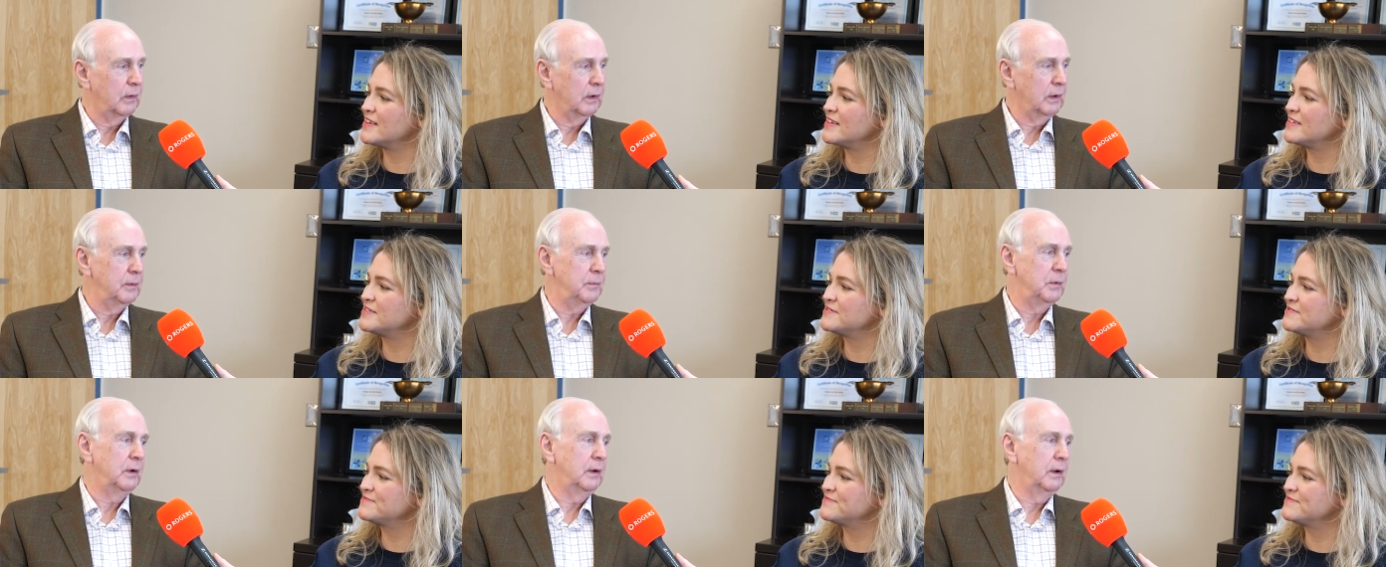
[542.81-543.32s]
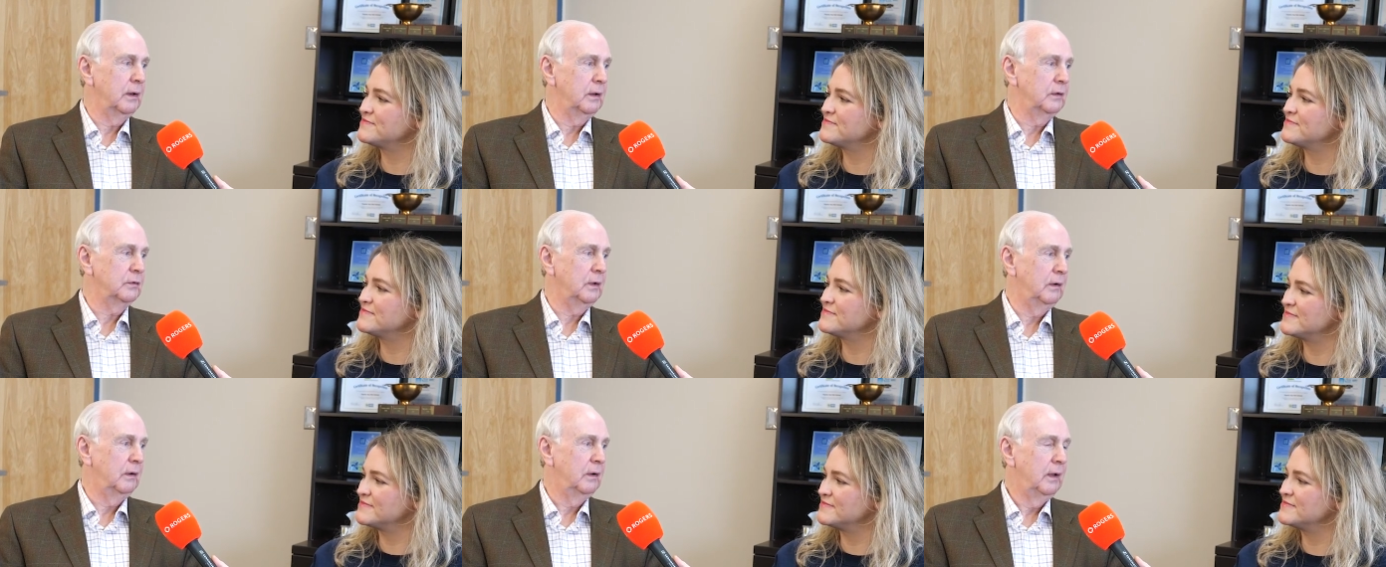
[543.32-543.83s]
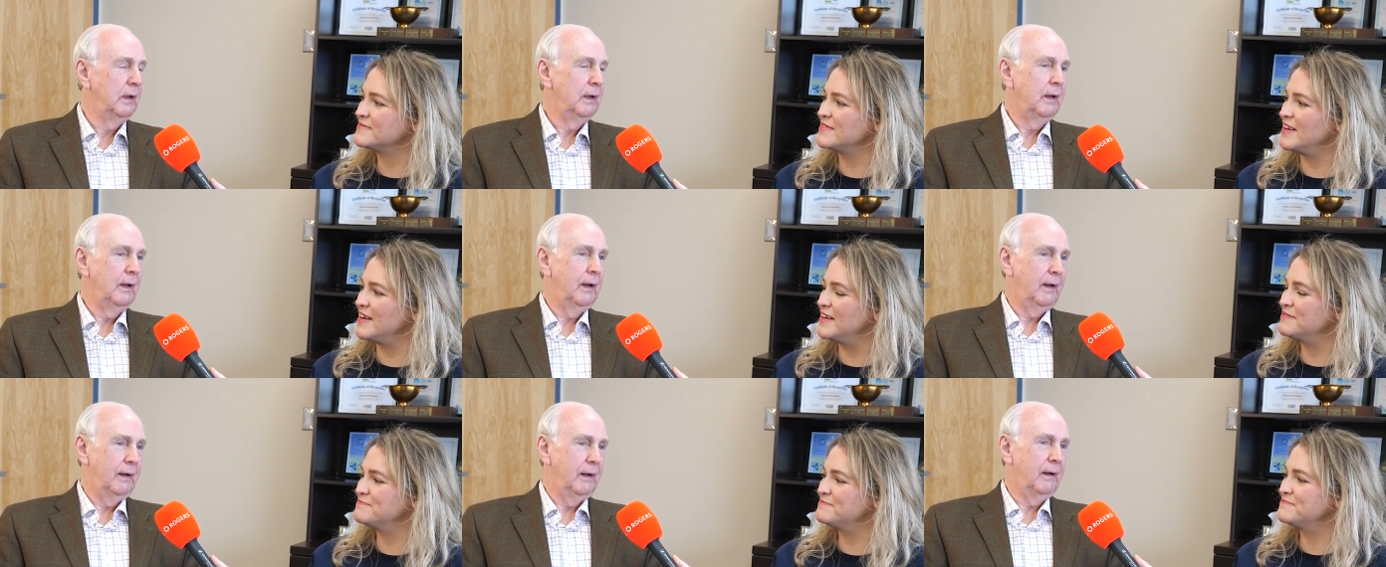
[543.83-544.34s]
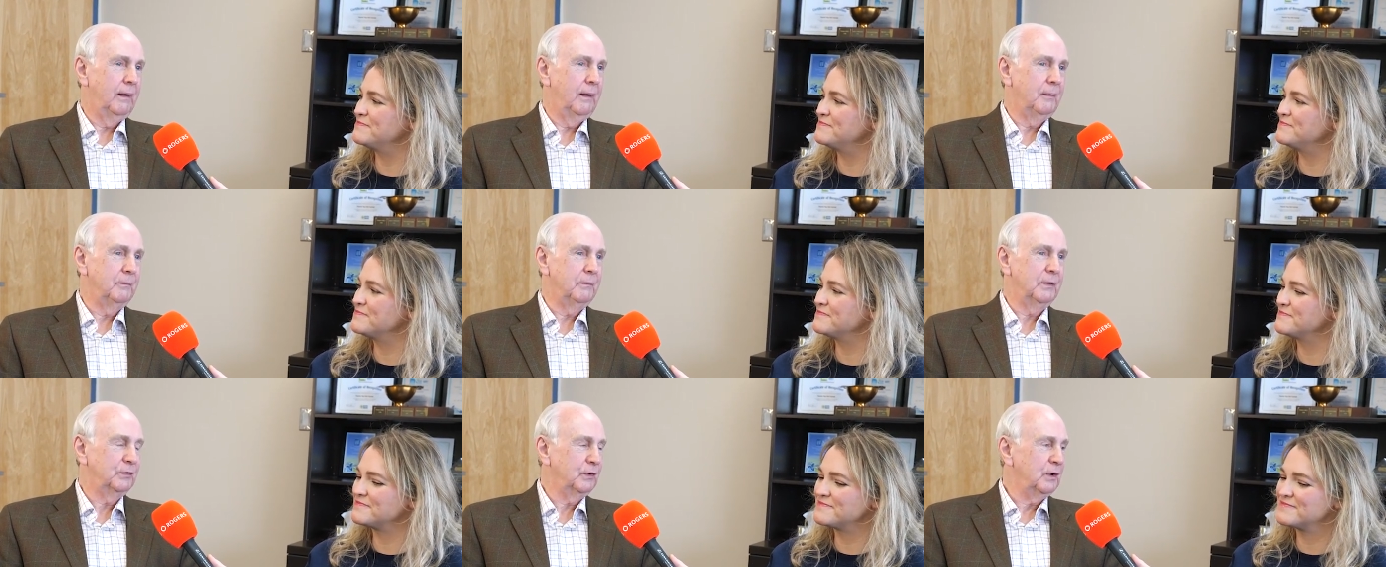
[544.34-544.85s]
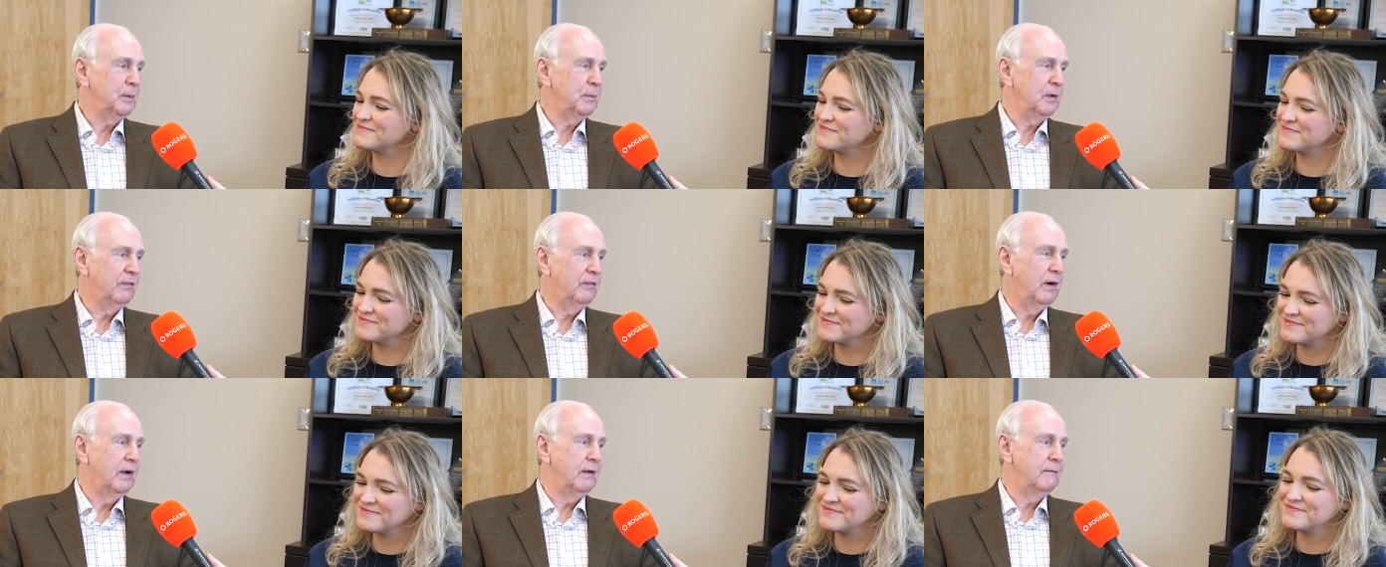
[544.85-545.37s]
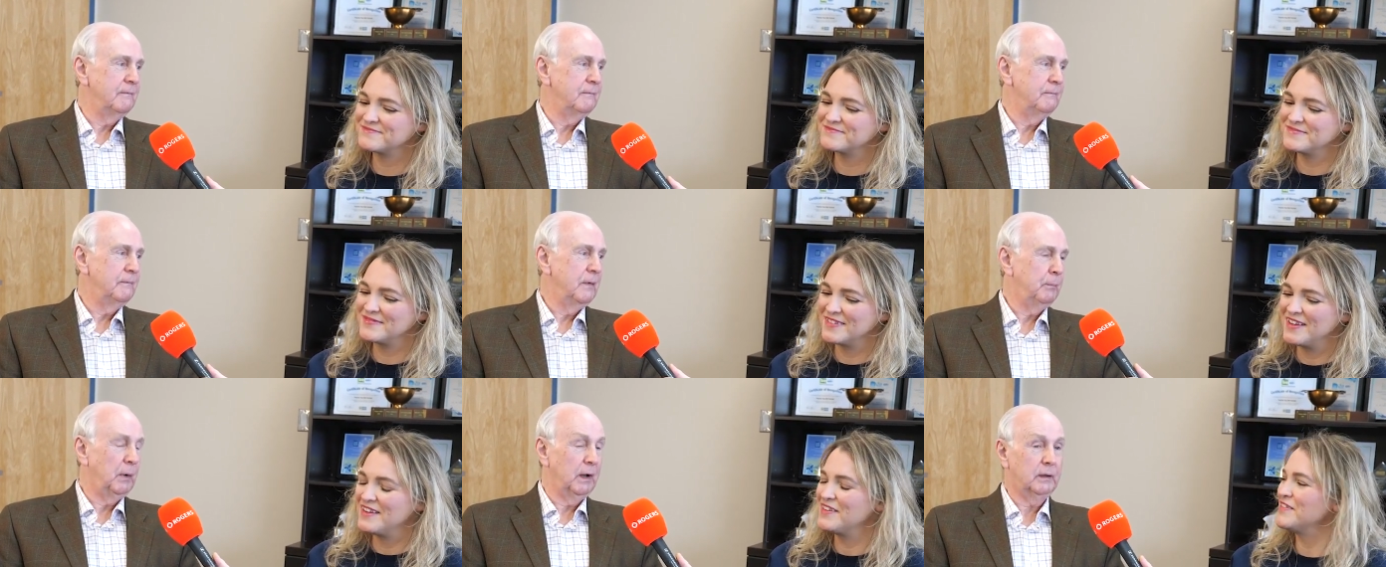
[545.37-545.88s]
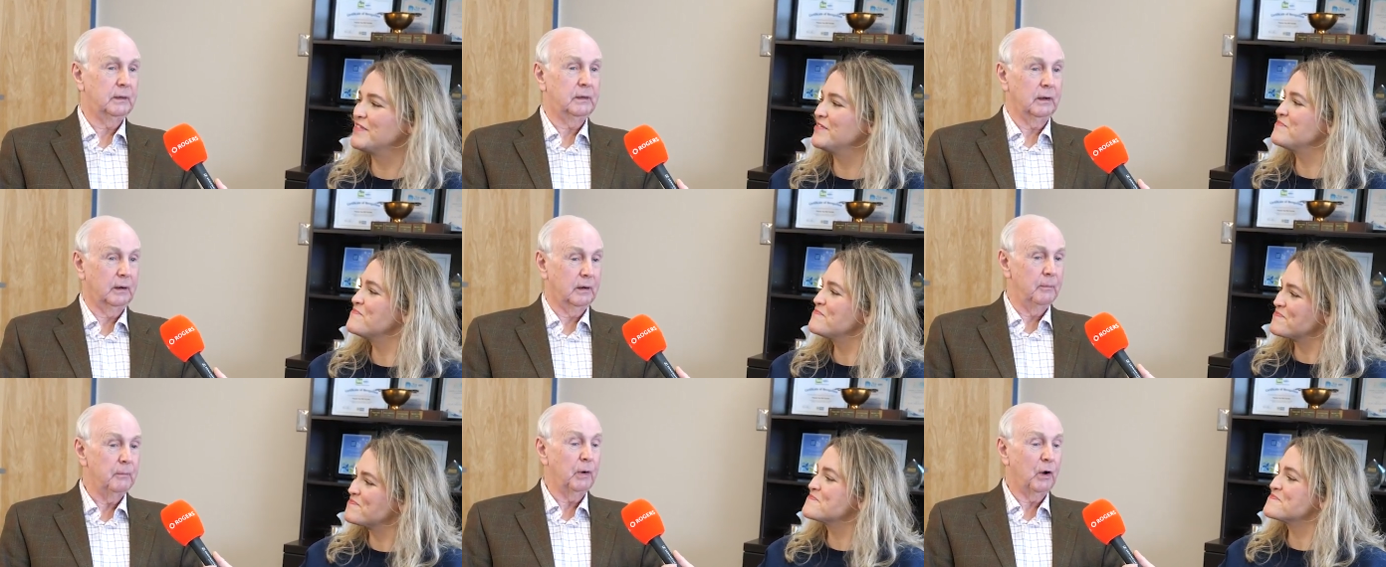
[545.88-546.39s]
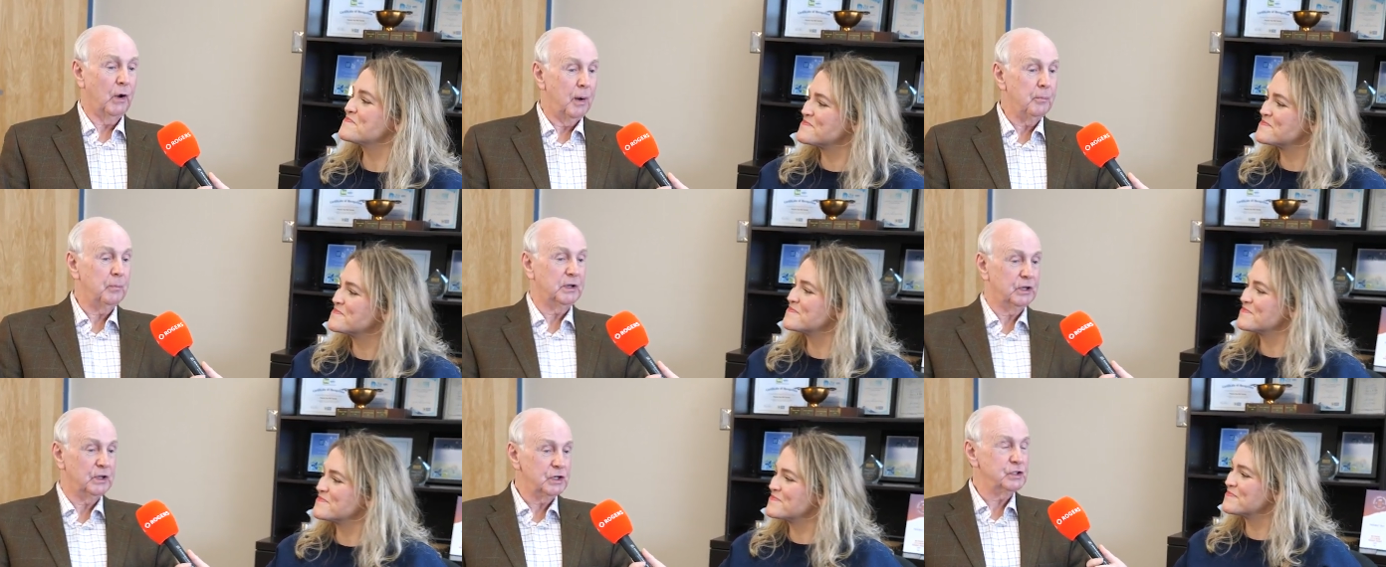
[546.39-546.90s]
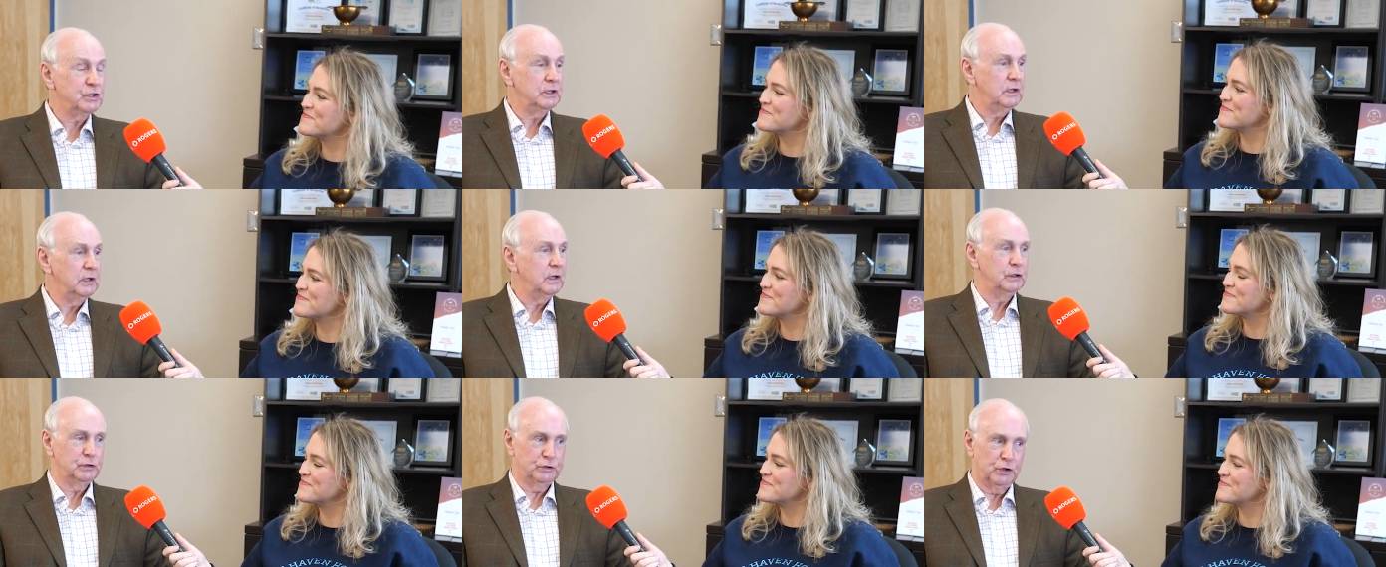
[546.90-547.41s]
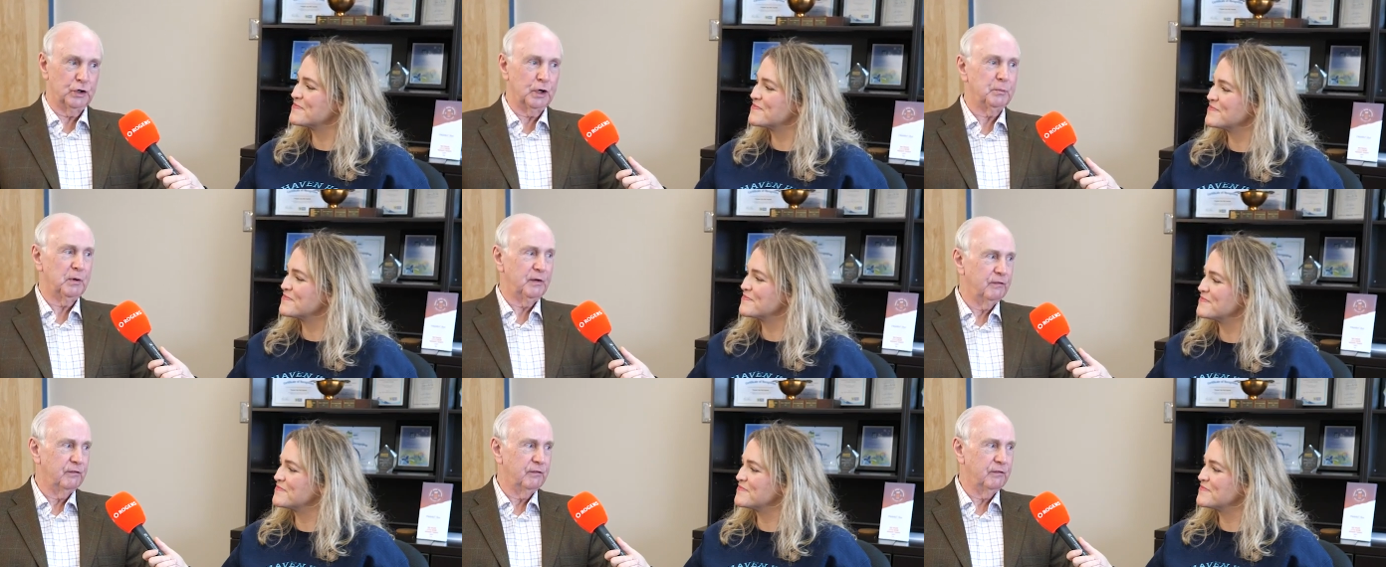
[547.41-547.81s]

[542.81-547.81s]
Speaker 1: our community. So um, it's going to be fun. But the com competition is going to be